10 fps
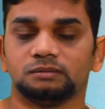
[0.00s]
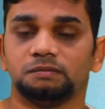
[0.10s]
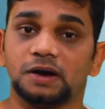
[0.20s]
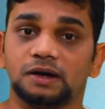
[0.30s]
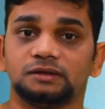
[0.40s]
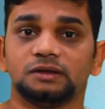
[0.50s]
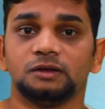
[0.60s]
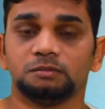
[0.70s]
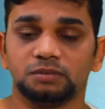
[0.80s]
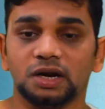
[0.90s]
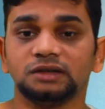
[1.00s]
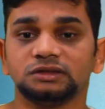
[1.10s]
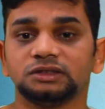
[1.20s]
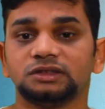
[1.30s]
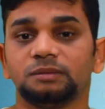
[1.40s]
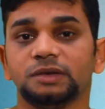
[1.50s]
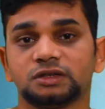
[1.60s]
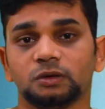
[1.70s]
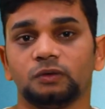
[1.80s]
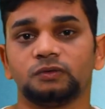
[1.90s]
Brass. Brass is the
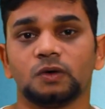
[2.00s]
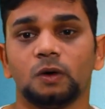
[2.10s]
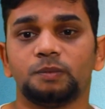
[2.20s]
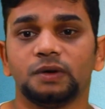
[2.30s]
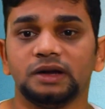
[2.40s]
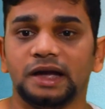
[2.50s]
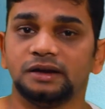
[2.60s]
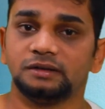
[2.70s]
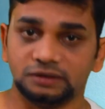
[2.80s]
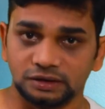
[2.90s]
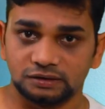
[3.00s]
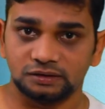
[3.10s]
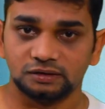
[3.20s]
mixture of copper and zinc,